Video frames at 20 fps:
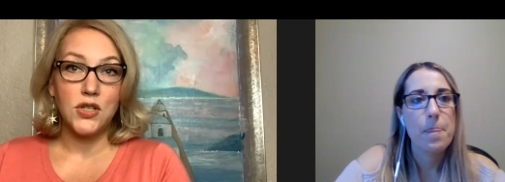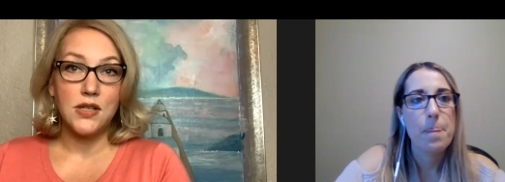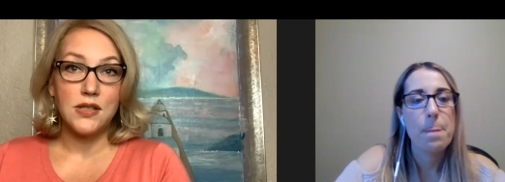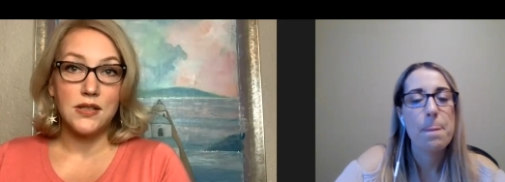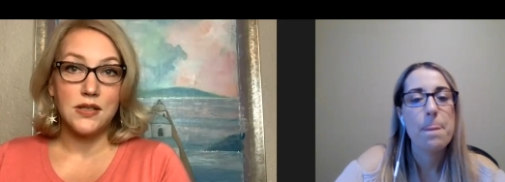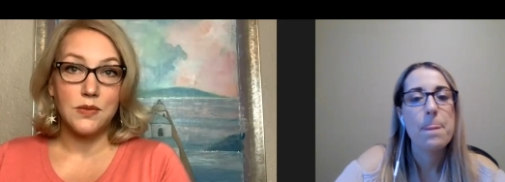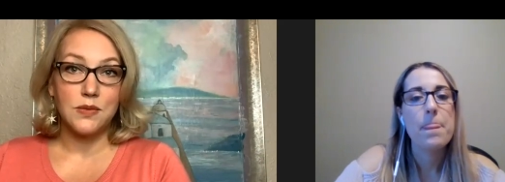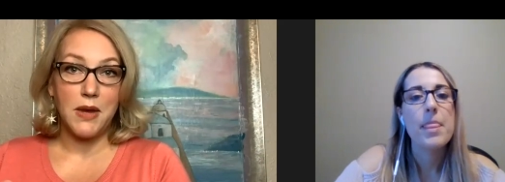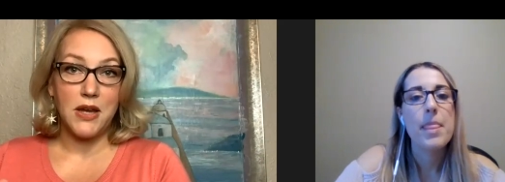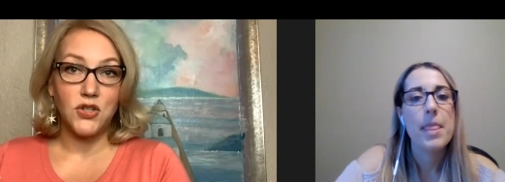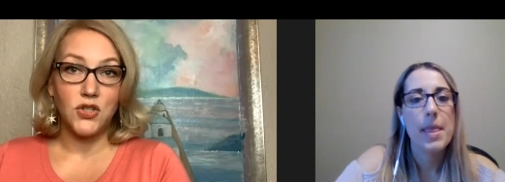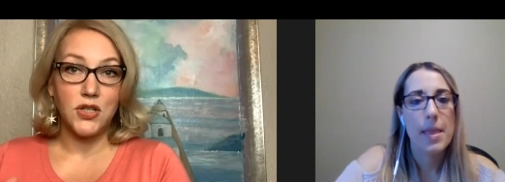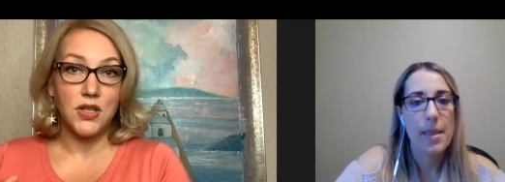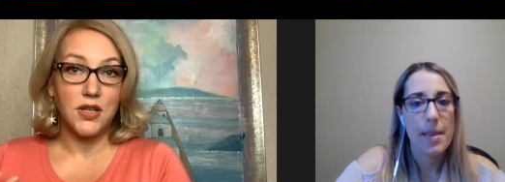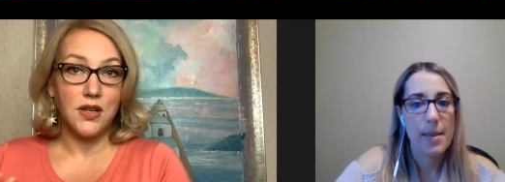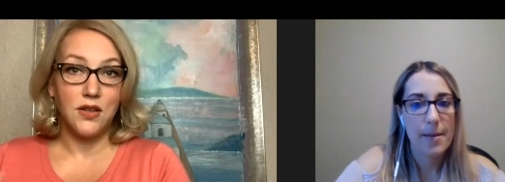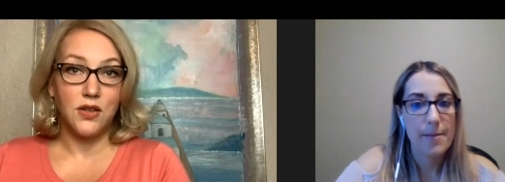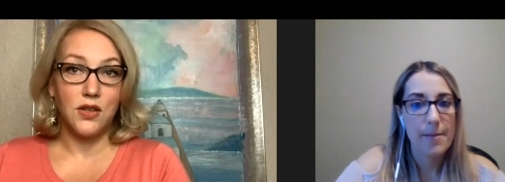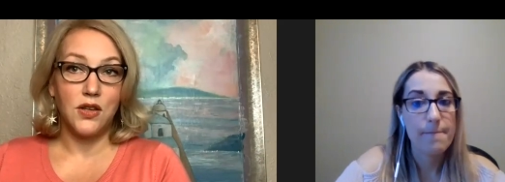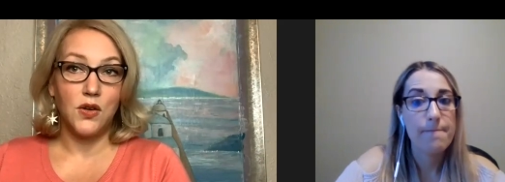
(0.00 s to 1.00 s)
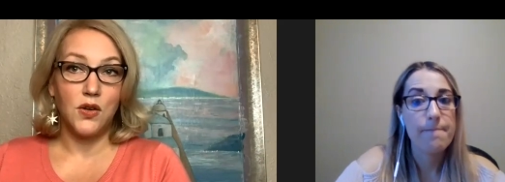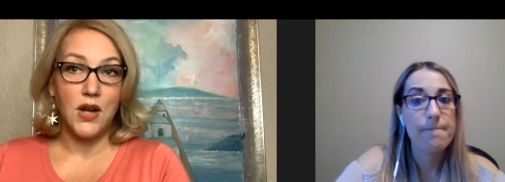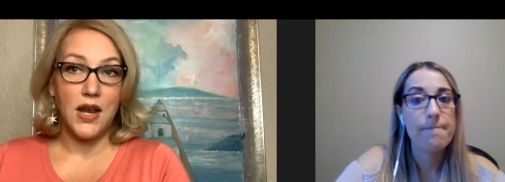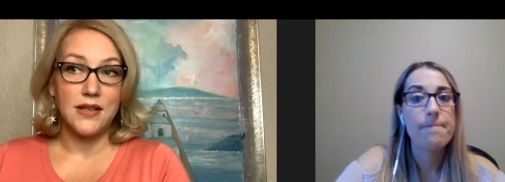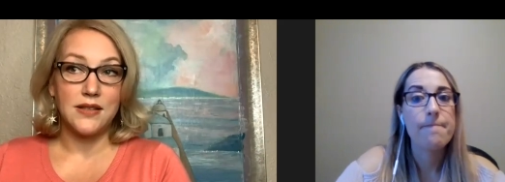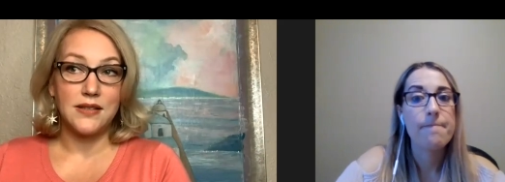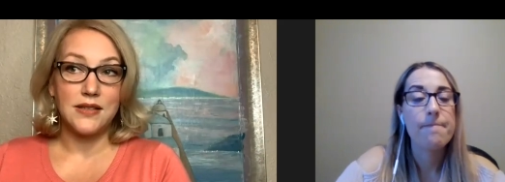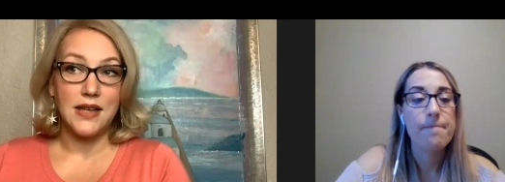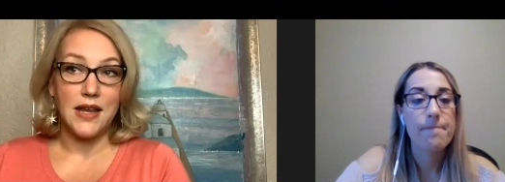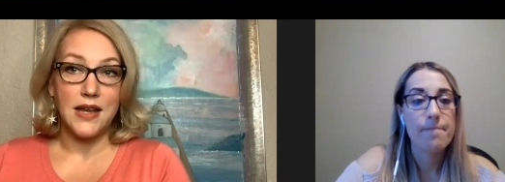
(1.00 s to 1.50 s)
Speaker 1: especially in the United
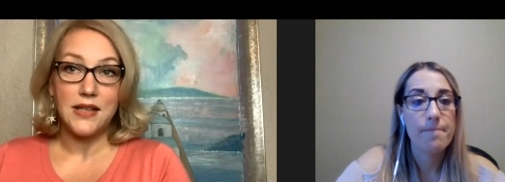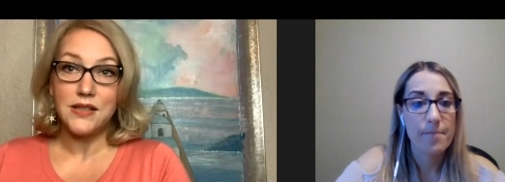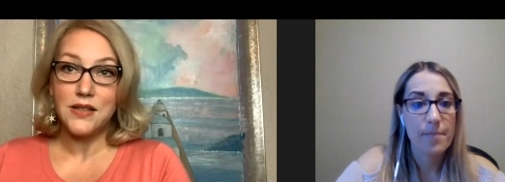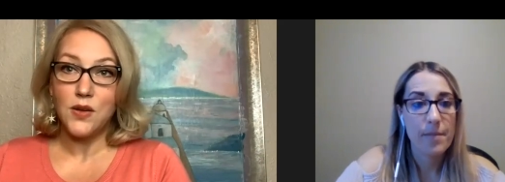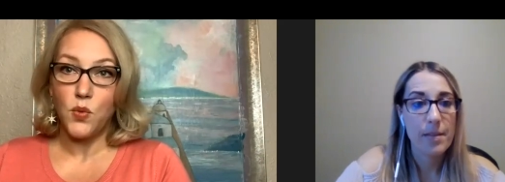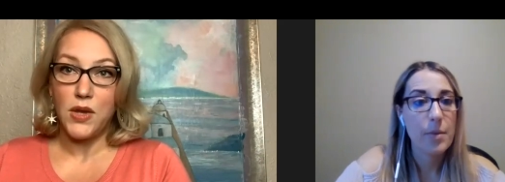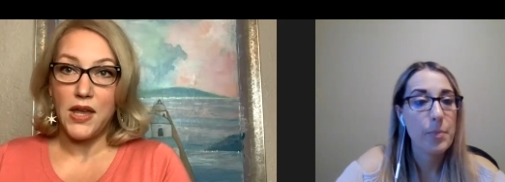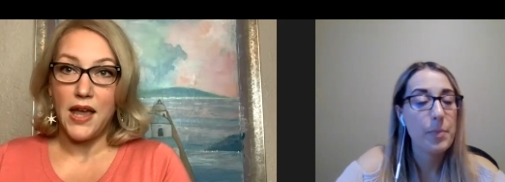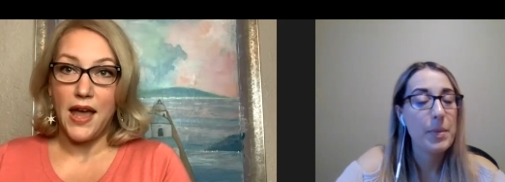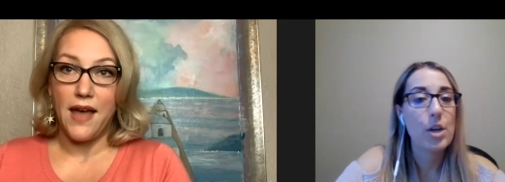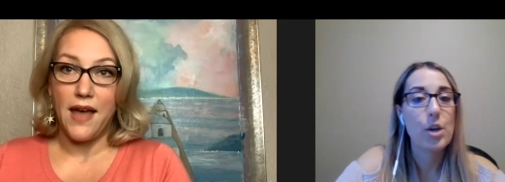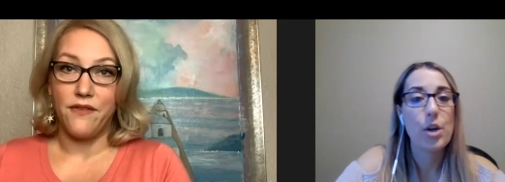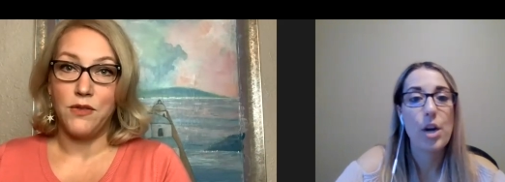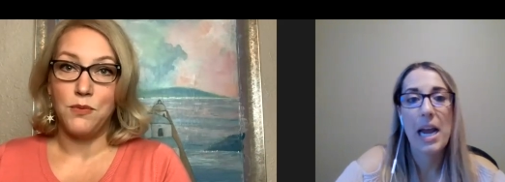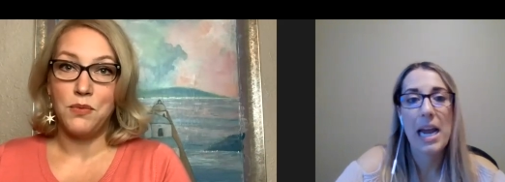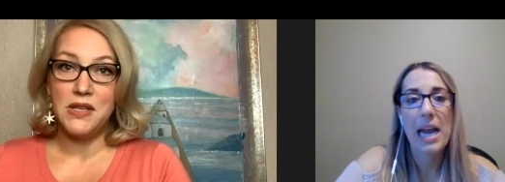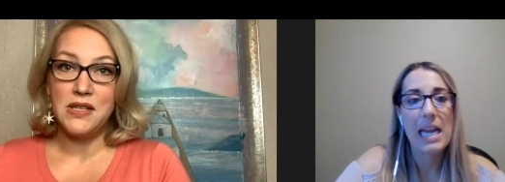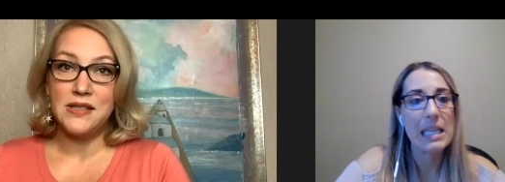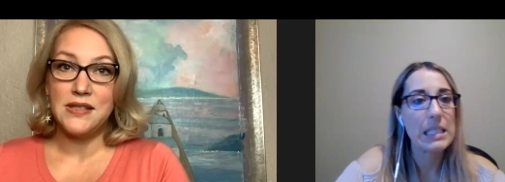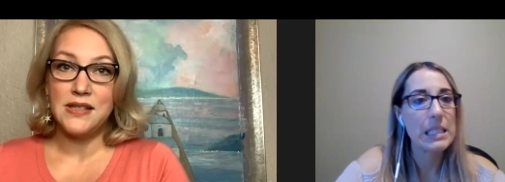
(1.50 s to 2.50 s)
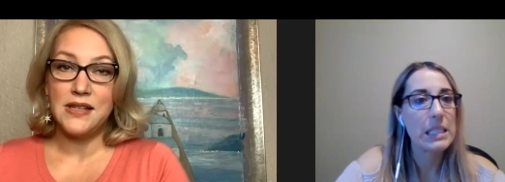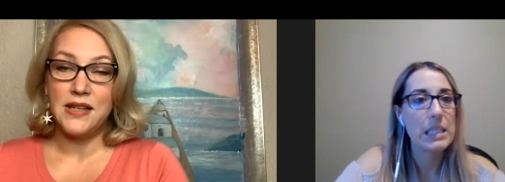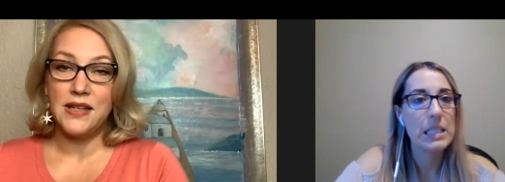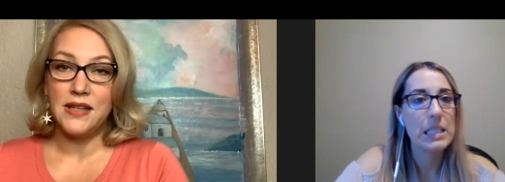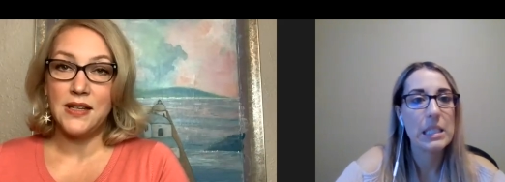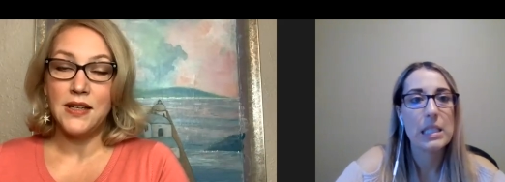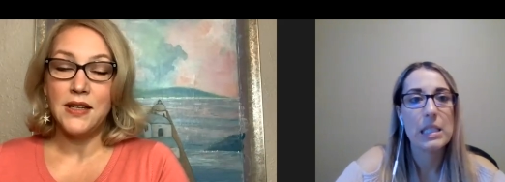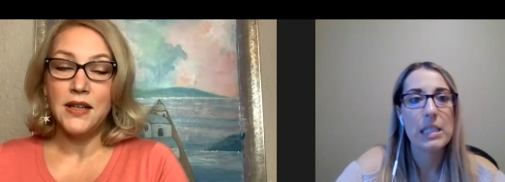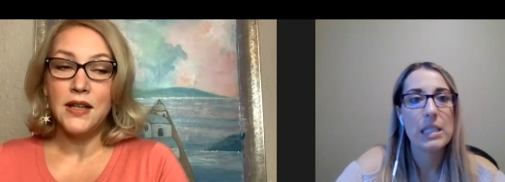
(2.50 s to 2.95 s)
States, that we haven't been seeing.